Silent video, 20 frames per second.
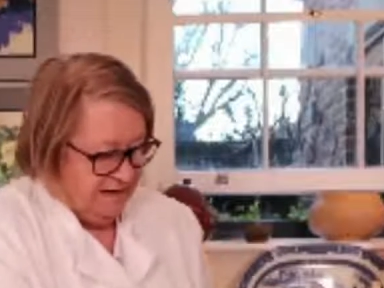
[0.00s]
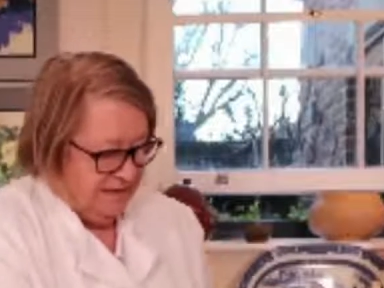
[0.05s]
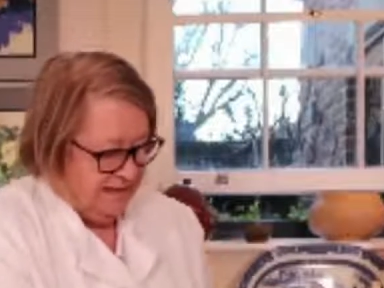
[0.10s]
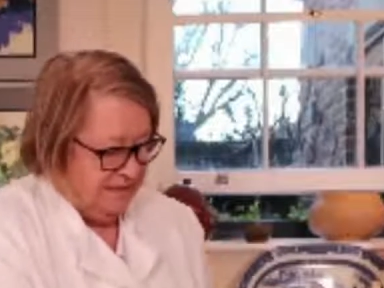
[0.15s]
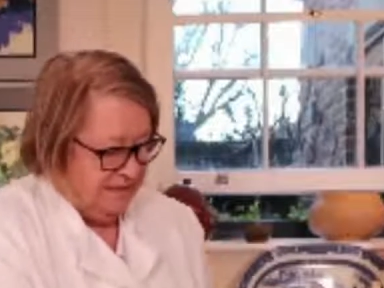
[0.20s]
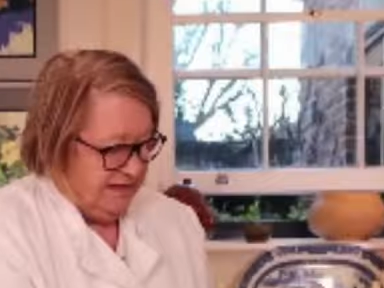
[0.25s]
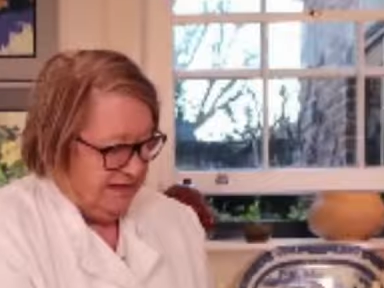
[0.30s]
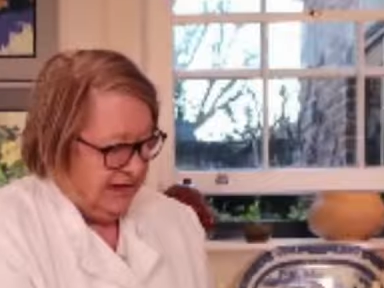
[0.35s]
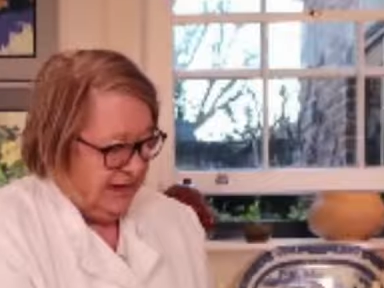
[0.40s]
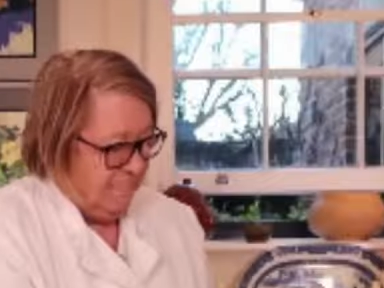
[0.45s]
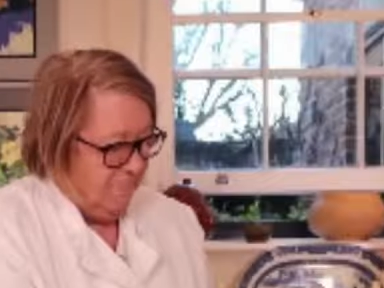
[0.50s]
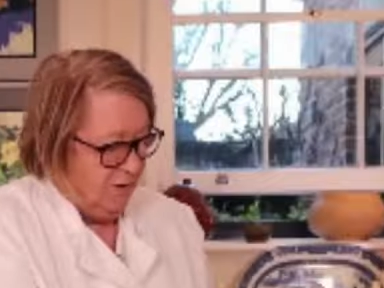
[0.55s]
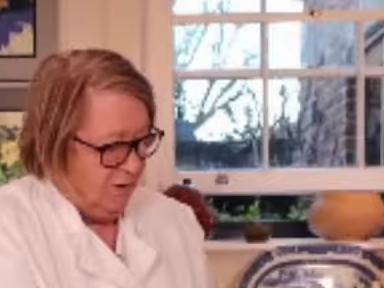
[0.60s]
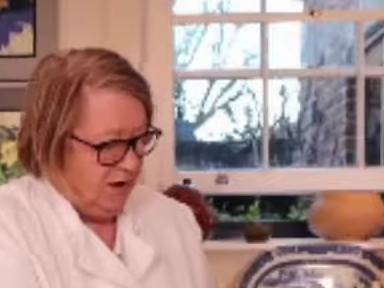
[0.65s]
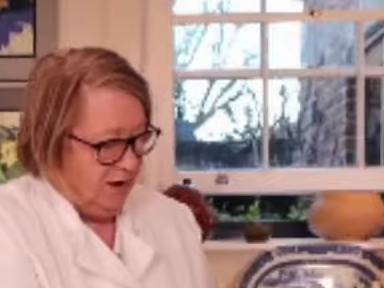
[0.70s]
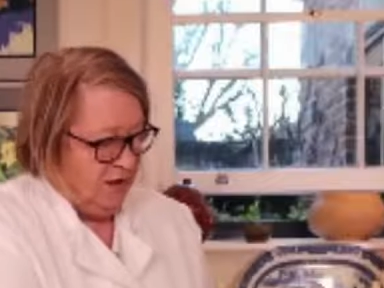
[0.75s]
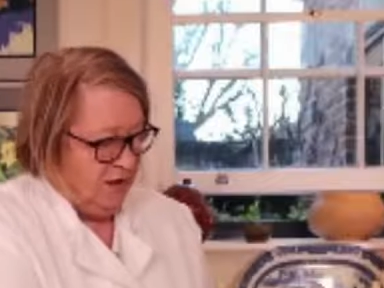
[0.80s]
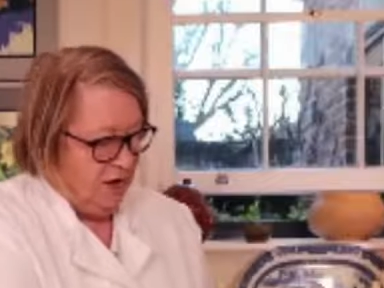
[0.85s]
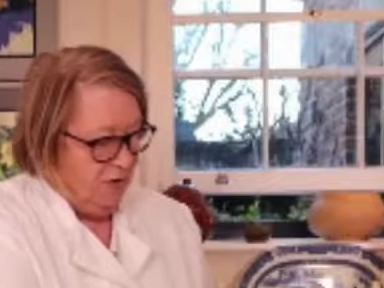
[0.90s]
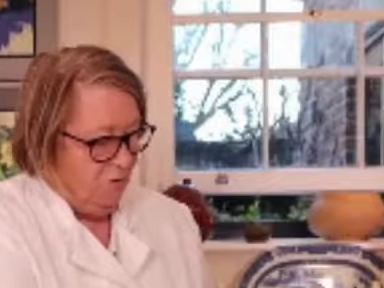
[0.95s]
thing in
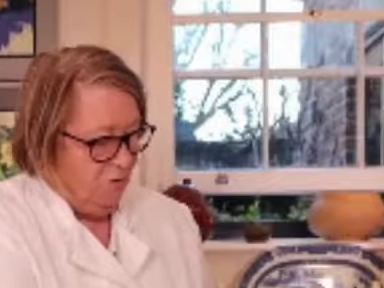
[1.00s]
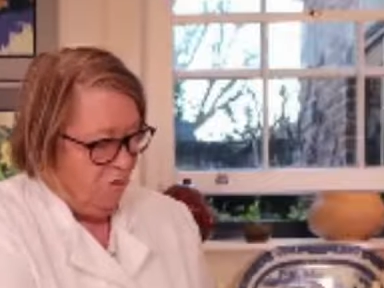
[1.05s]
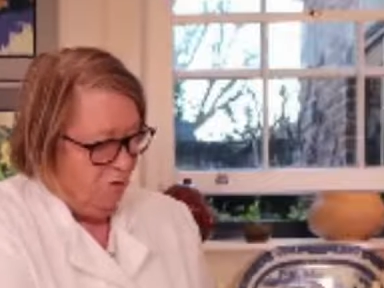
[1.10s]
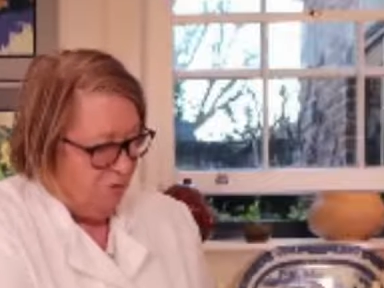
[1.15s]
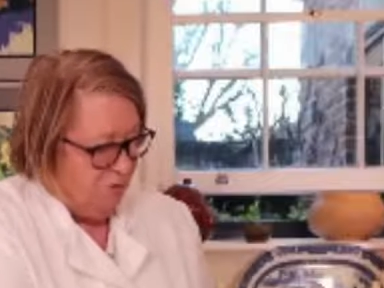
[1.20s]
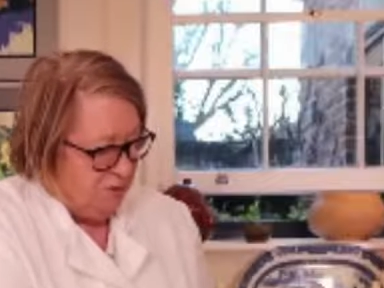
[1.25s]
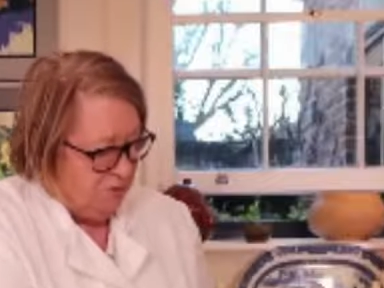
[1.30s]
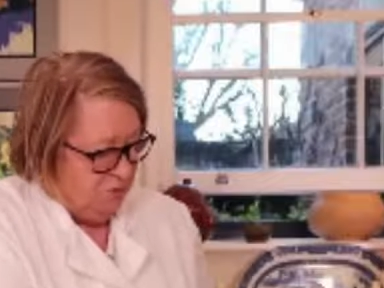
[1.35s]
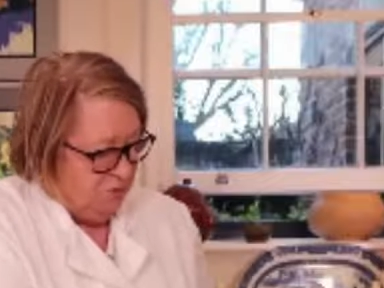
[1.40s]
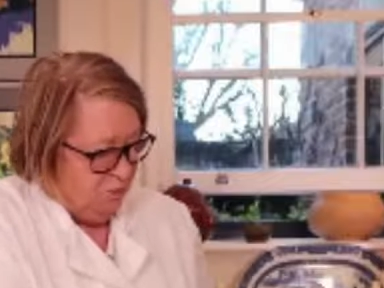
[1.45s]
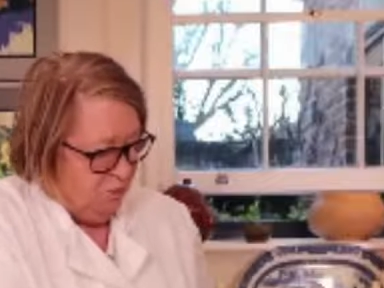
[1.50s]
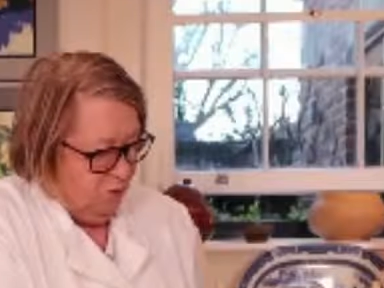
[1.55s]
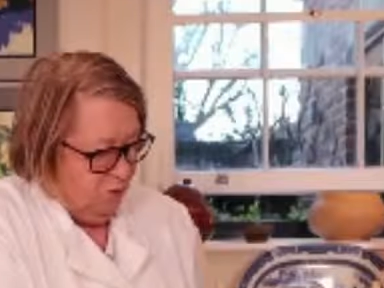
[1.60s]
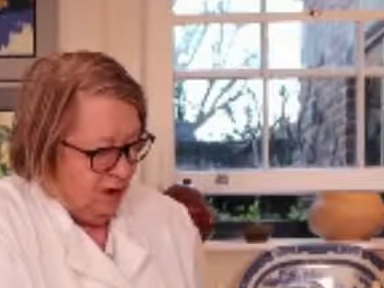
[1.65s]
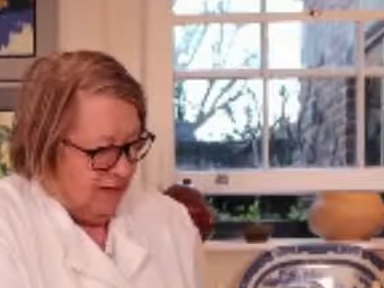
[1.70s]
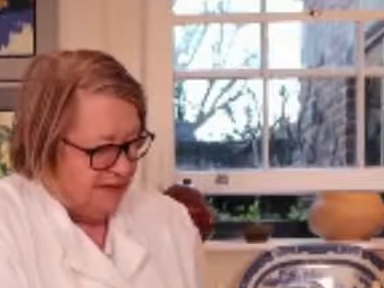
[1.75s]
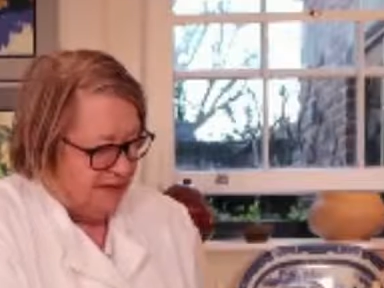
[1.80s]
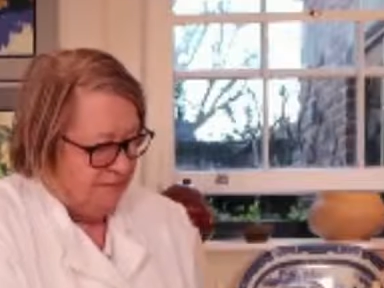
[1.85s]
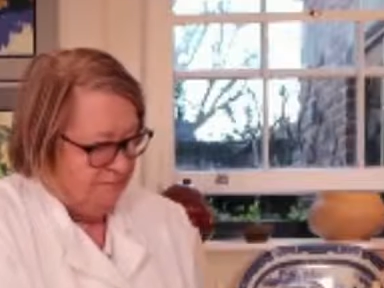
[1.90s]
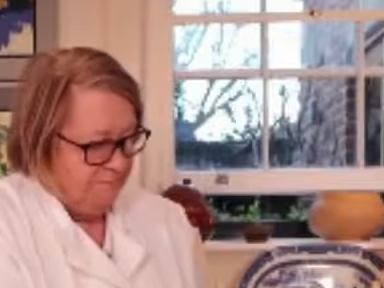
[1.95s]
one go, all the
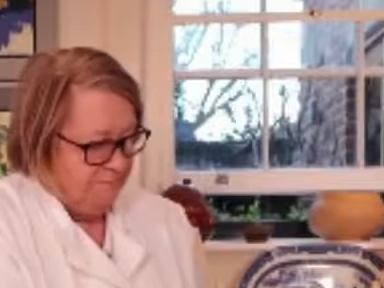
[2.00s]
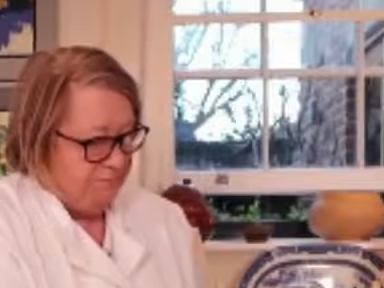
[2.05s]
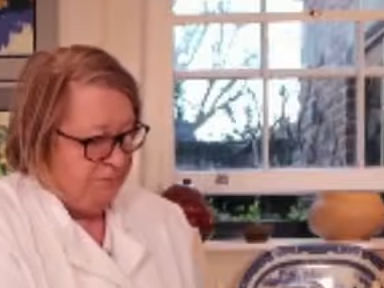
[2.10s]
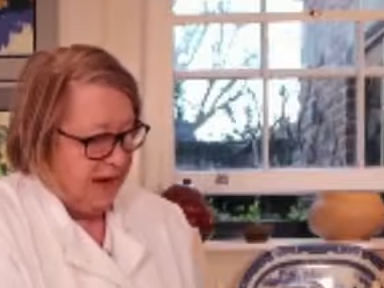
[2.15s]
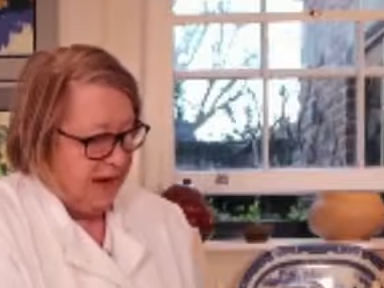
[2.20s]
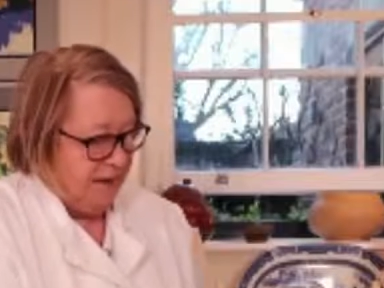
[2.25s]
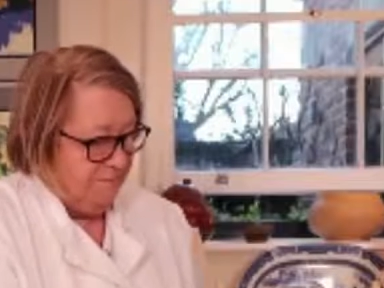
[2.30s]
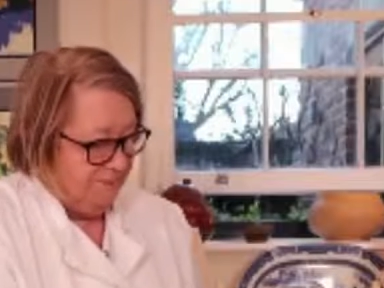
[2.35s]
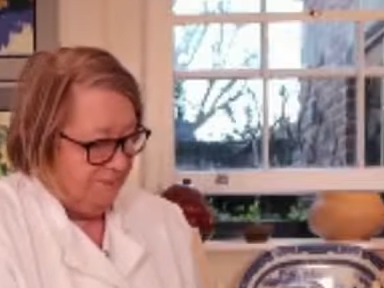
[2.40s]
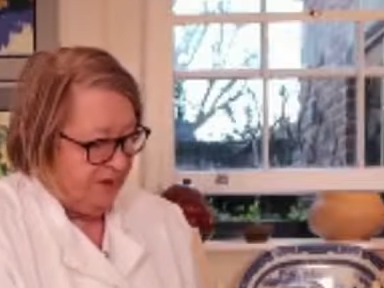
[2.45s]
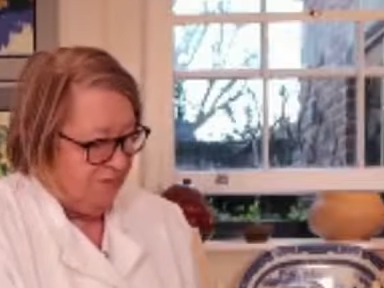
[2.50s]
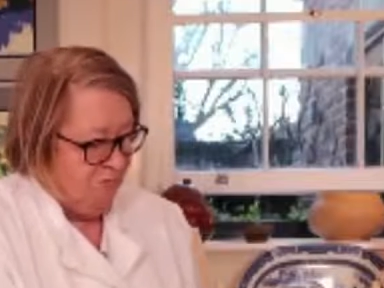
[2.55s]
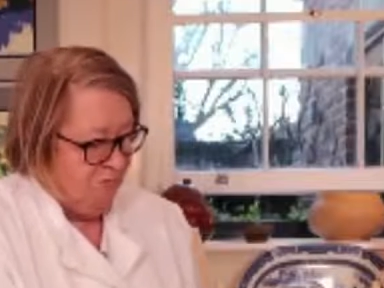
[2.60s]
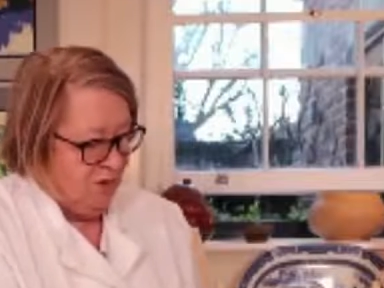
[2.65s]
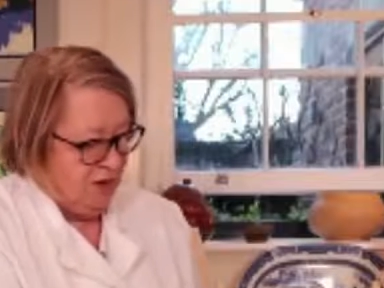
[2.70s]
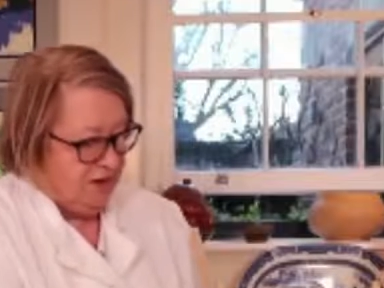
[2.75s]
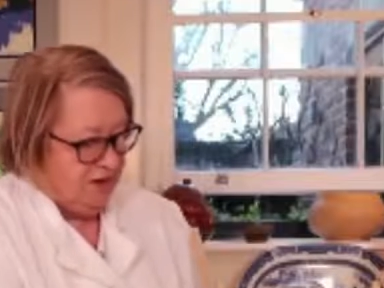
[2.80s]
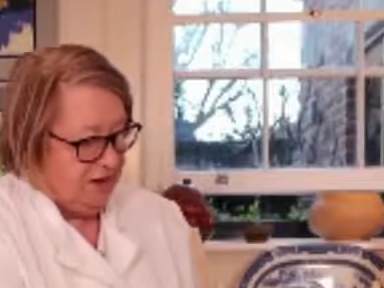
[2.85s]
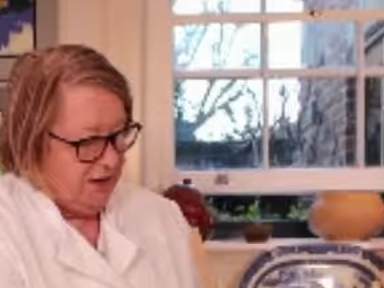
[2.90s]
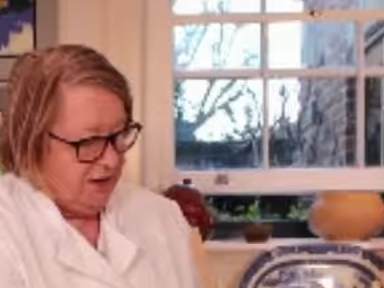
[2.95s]
one prep
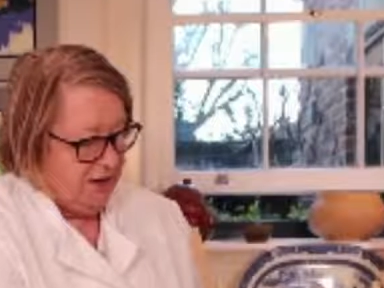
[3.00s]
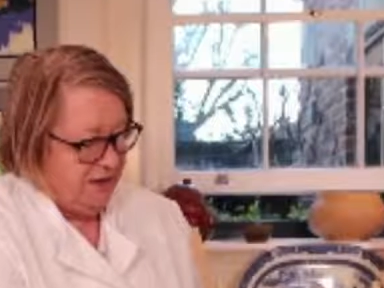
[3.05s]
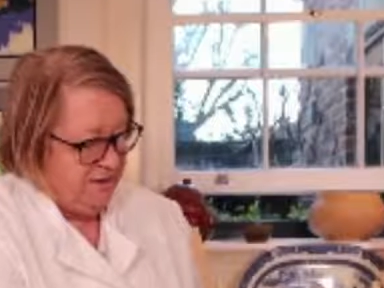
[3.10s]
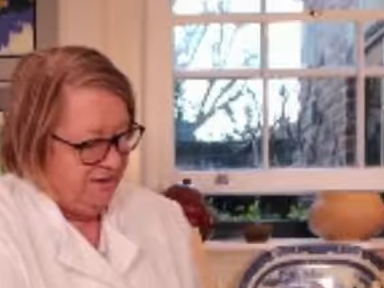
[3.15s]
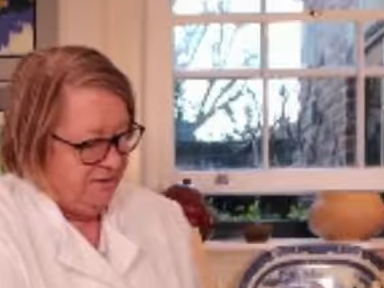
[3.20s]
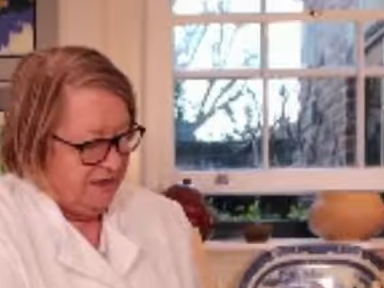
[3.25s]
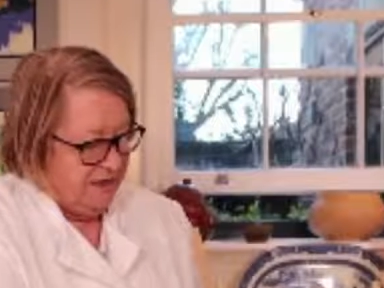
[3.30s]
in one go,